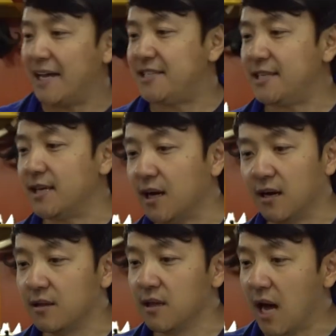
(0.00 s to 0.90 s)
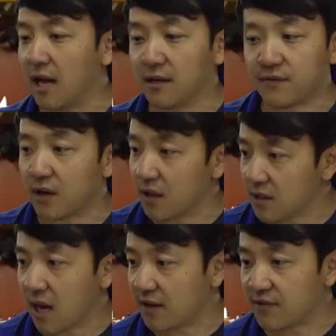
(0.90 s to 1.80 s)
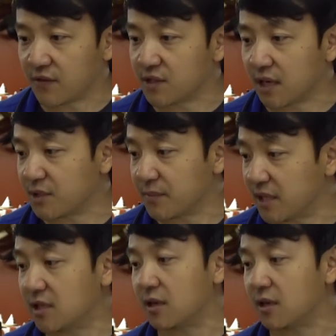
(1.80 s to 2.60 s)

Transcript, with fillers: I see a lot of a lot of different types of meats